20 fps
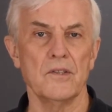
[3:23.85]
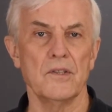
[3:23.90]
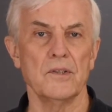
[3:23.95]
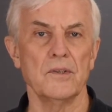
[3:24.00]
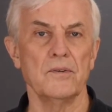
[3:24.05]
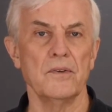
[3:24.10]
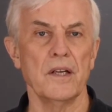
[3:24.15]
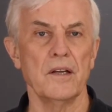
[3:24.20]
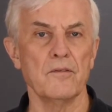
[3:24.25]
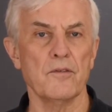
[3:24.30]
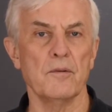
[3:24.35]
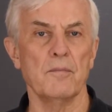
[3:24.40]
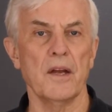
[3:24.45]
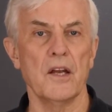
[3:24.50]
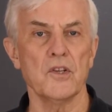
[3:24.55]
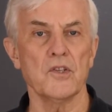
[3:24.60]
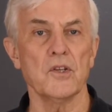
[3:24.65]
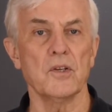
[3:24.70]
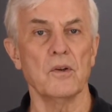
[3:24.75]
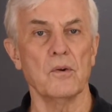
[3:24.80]
to
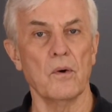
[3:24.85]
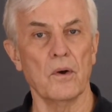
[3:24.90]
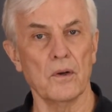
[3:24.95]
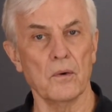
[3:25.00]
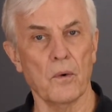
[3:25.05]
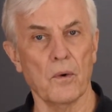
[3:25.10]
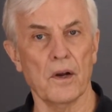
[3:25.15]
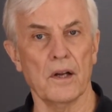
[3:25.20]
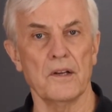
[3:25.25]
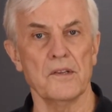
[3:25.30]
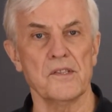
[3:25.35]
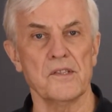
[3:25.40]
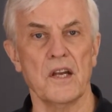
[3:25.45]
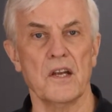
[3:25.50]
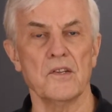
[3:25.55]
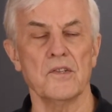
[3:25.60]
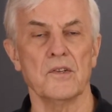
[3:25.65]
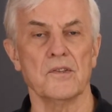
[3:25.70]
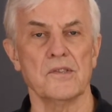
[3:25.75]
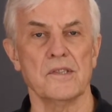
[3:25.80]
information on
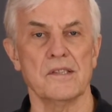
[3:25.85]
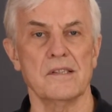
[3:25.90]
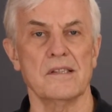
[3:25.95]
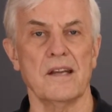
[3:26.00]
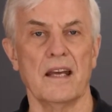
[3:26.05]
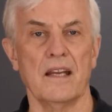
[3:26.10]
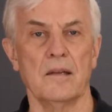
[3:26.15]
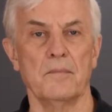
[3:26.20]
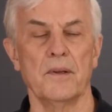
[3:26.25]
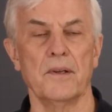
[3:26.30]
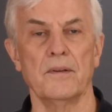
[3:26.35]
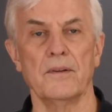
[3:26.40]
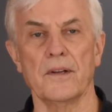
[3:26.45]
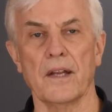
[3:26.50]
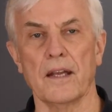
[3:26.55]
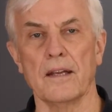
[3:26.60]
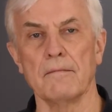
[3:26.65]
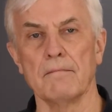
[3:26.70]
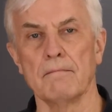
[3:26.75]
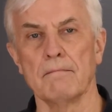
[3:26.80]
organizational
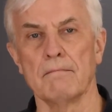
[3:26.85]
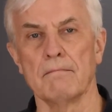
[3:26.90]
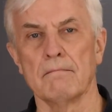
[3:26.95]
sustainability.